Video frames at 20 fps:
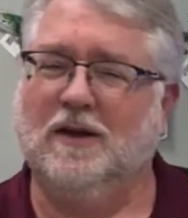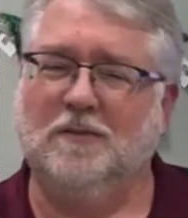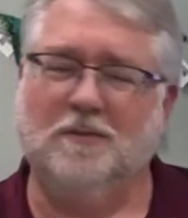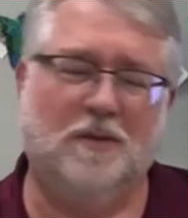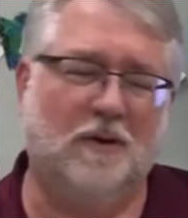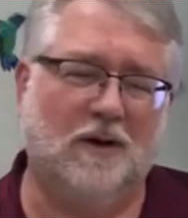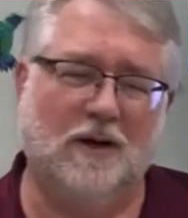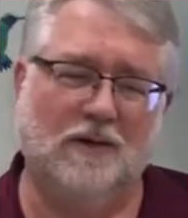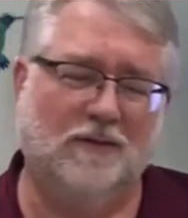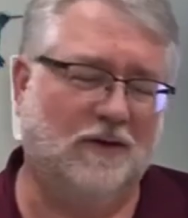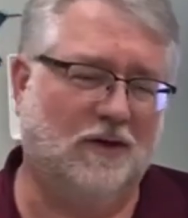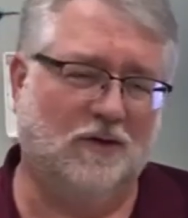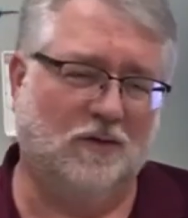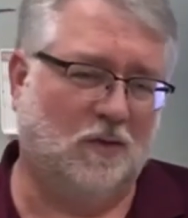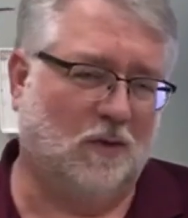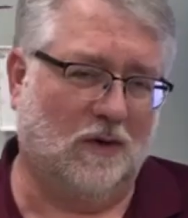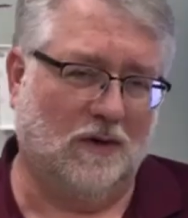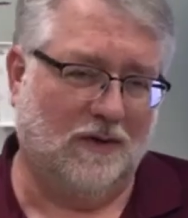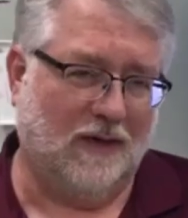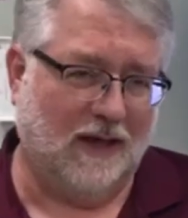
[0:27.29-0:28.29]
And part of it
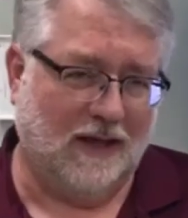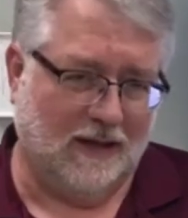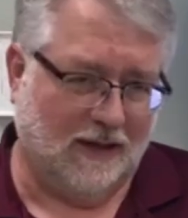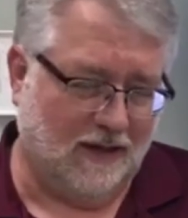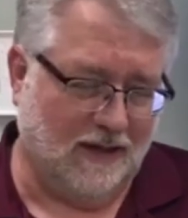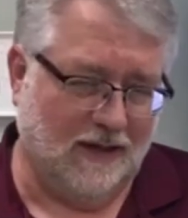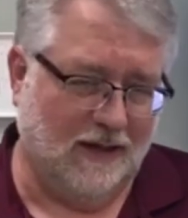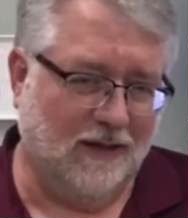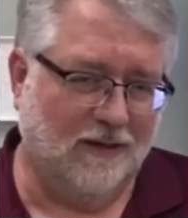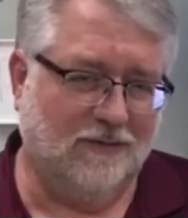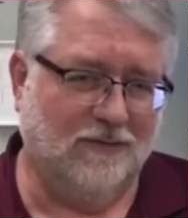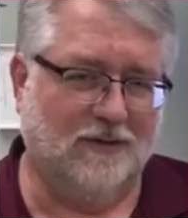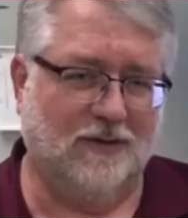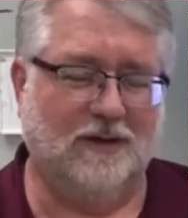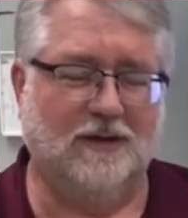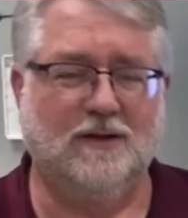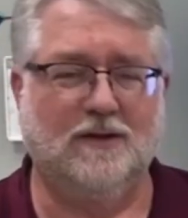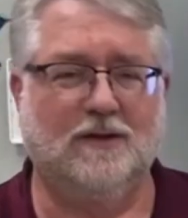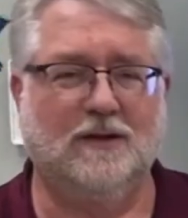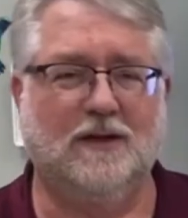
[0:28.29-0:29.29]
is where they live.
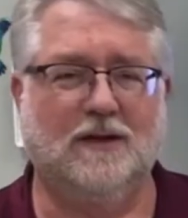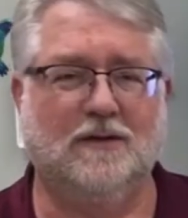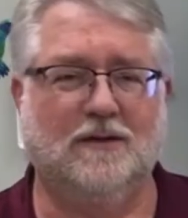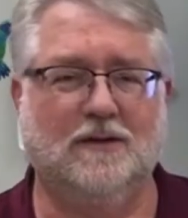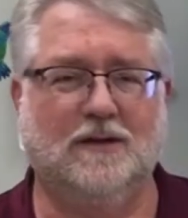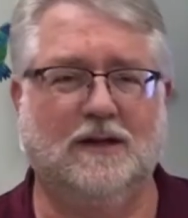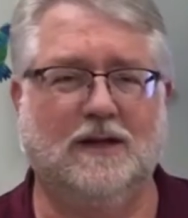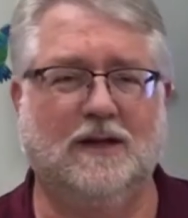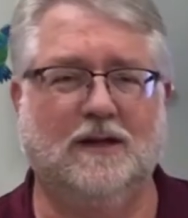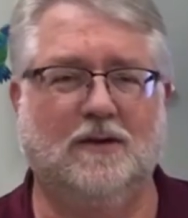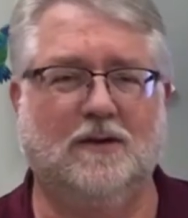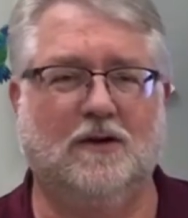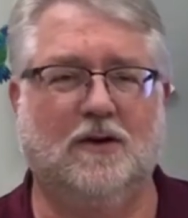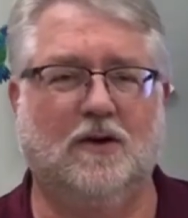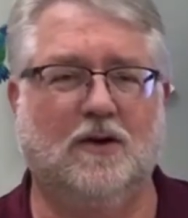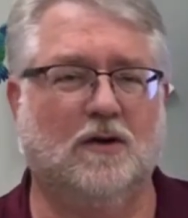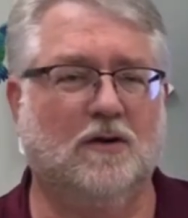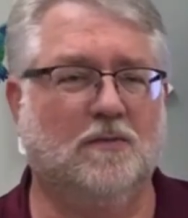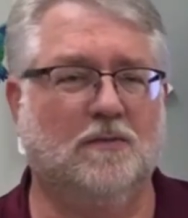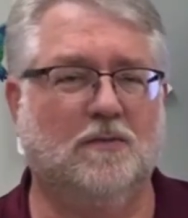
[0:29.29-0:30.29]
They
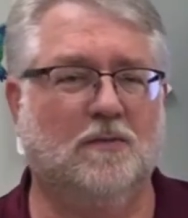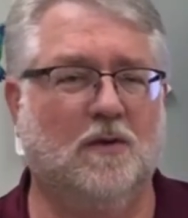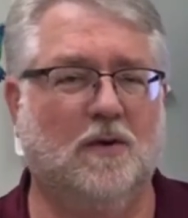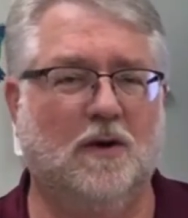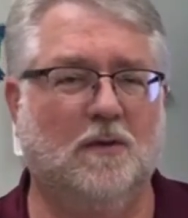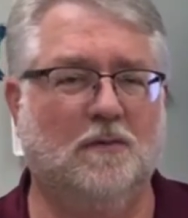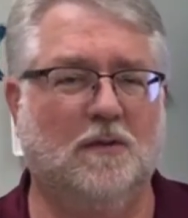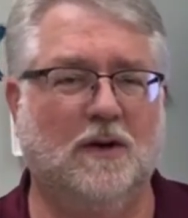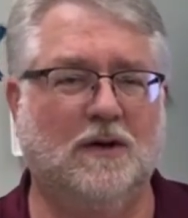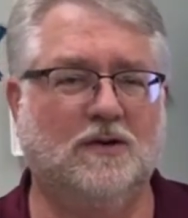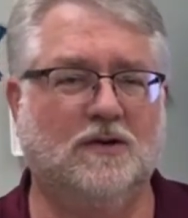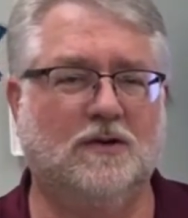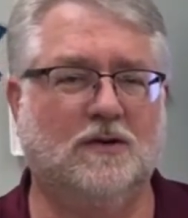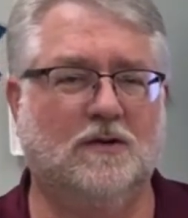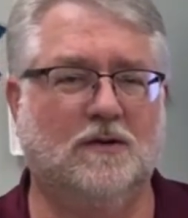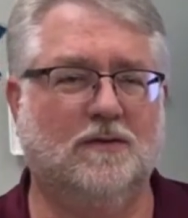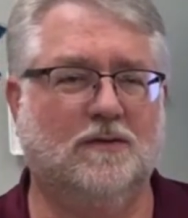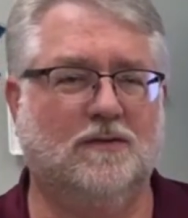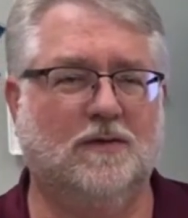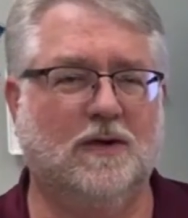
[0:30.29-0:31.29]
are
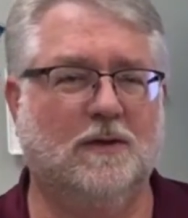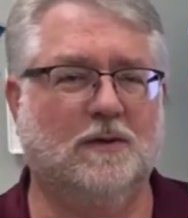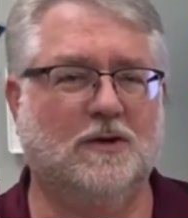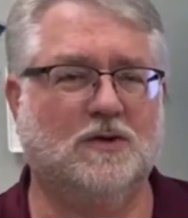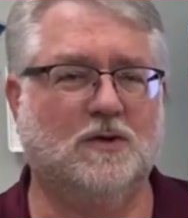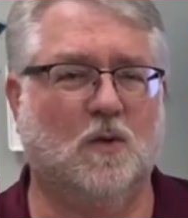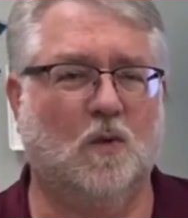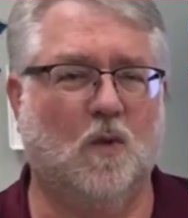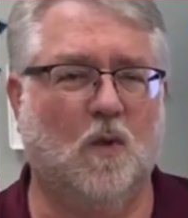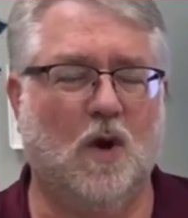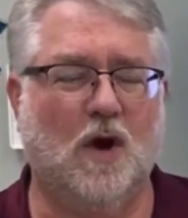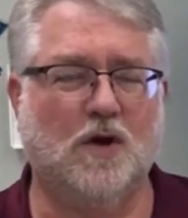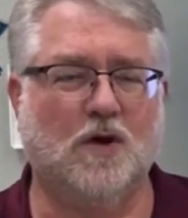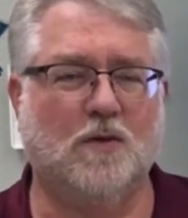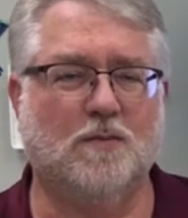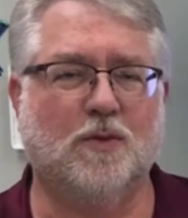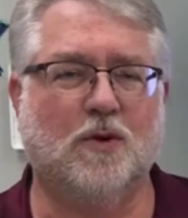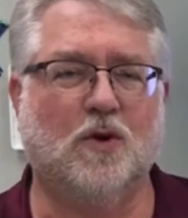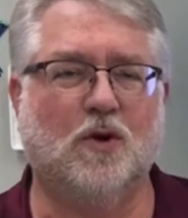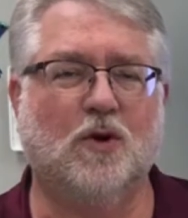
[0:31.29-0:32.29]
very much a
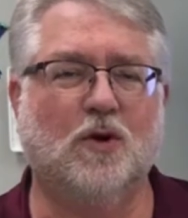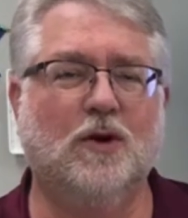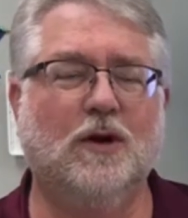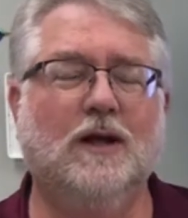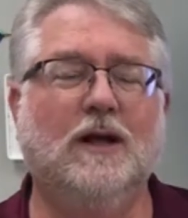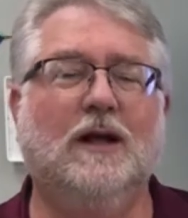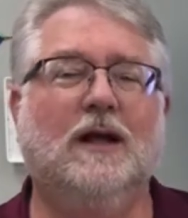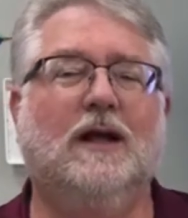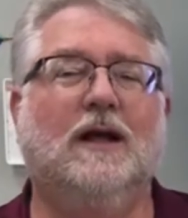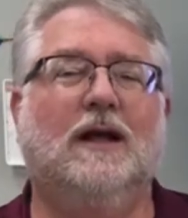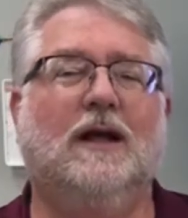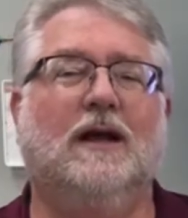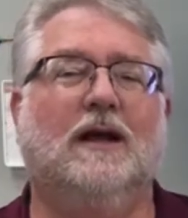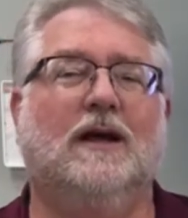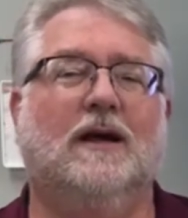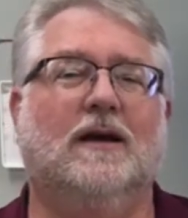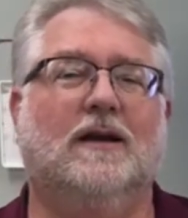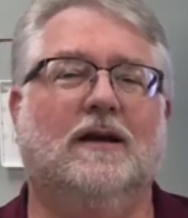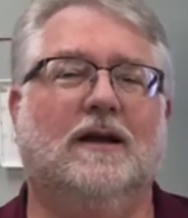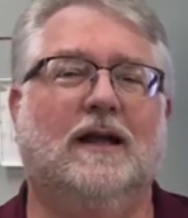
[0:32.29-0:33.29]
water bird,
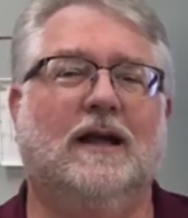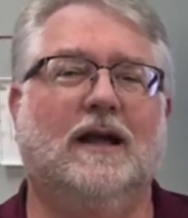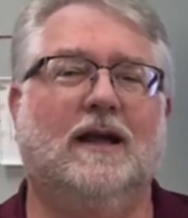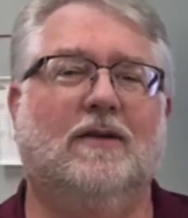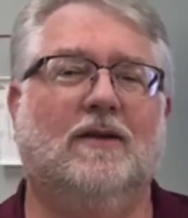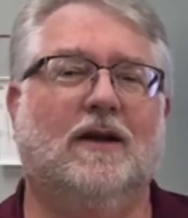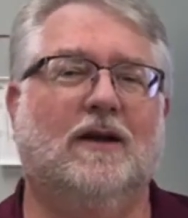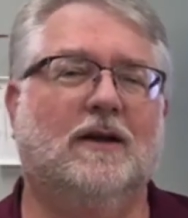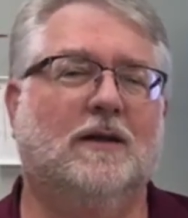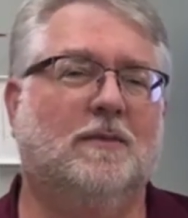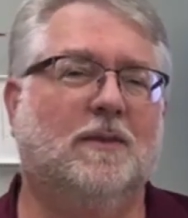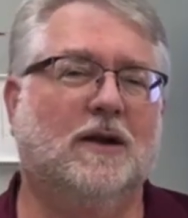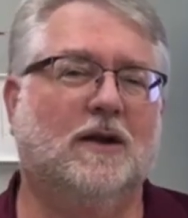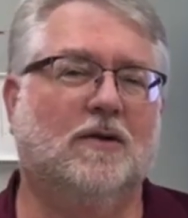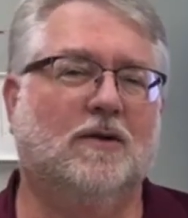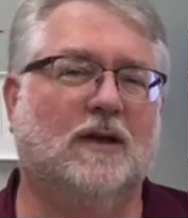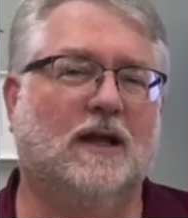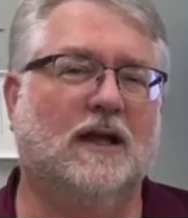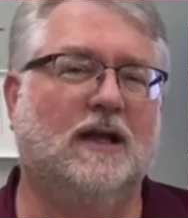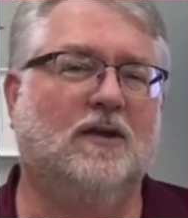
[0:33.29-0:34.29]
and hang around the
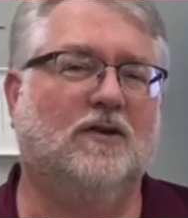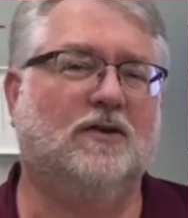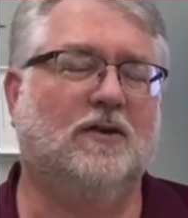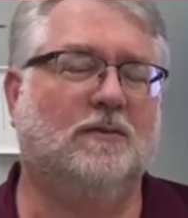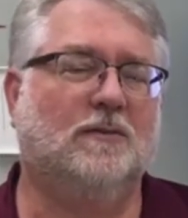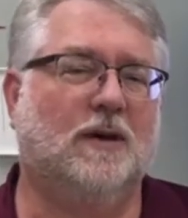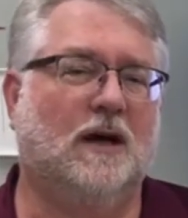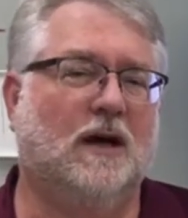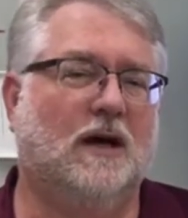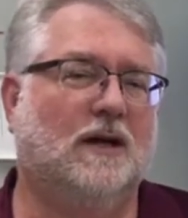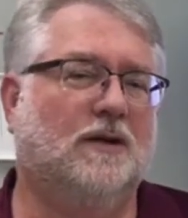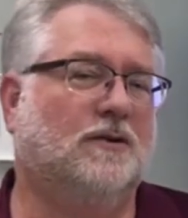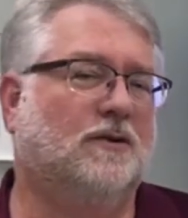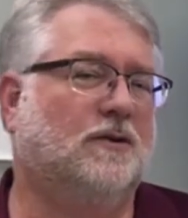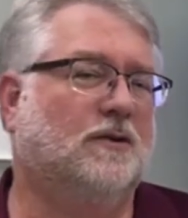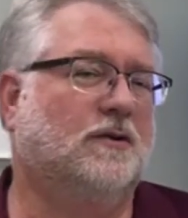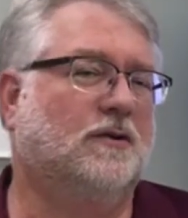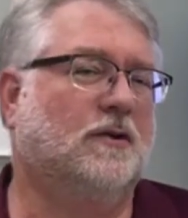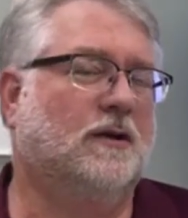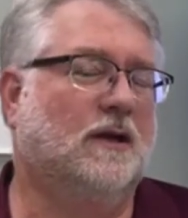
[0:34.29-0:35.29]
bigger lakes and
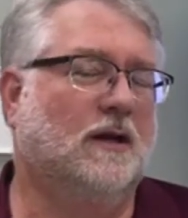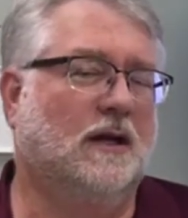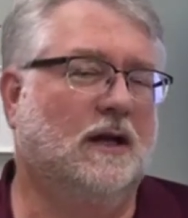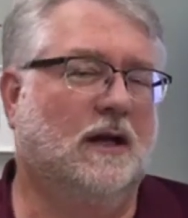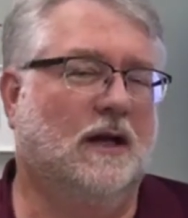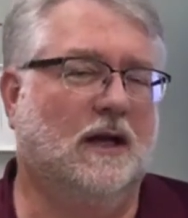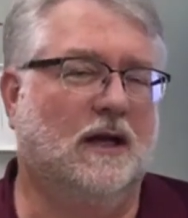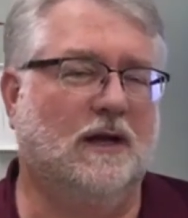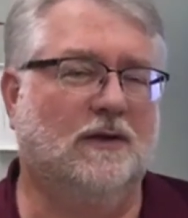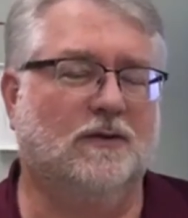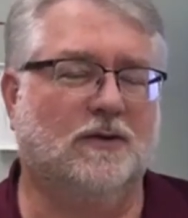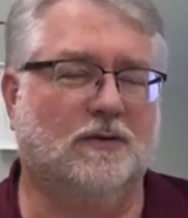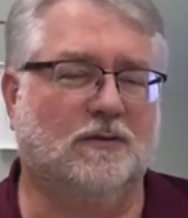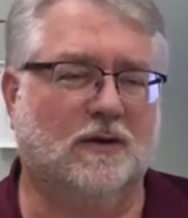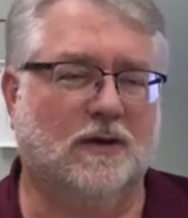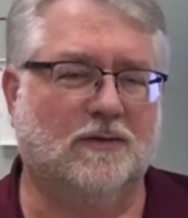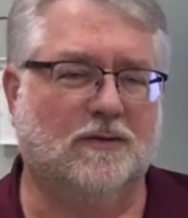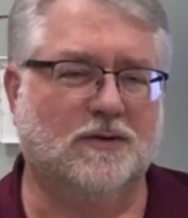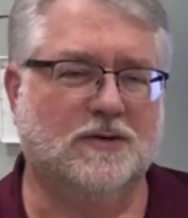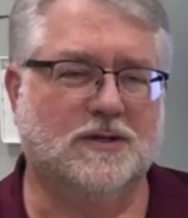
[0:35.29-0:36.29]
ponds and even
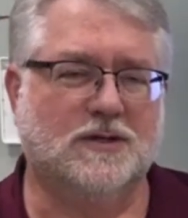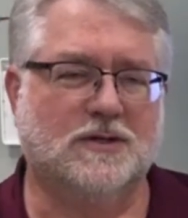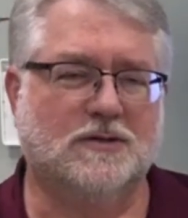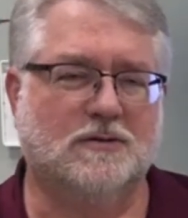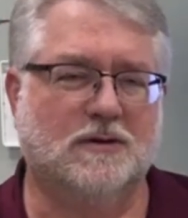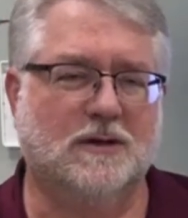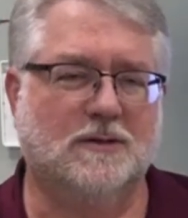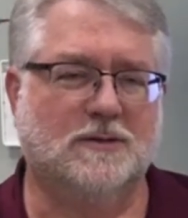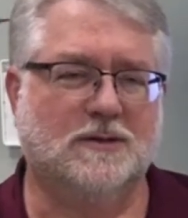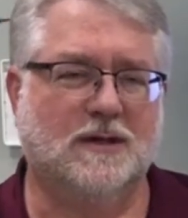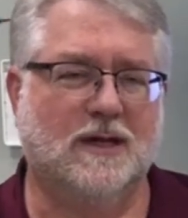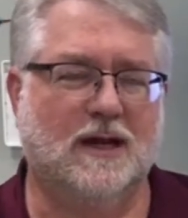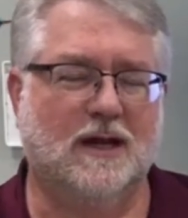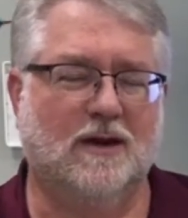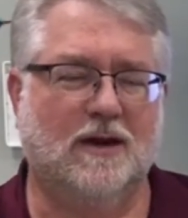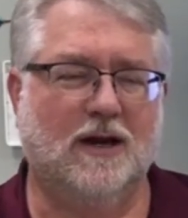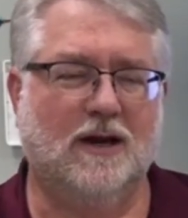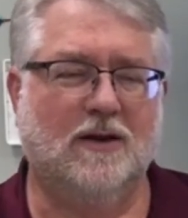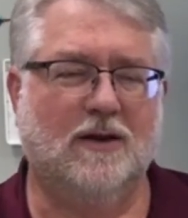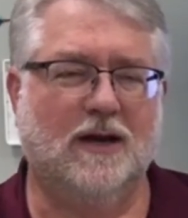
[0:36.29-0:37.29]
the rivers and streams in
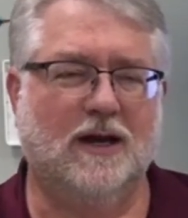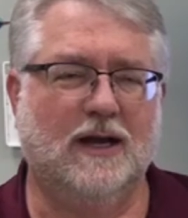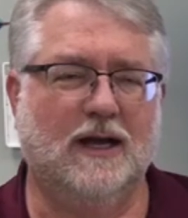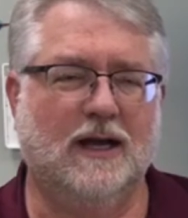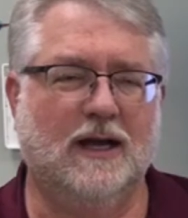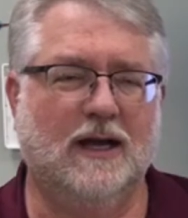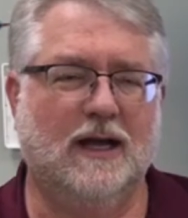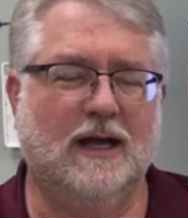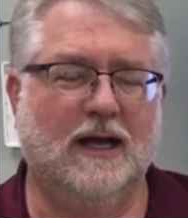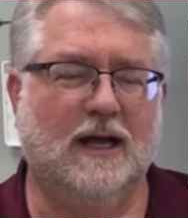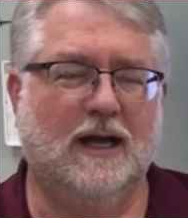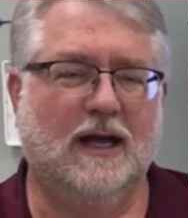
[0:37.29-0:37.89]
our area.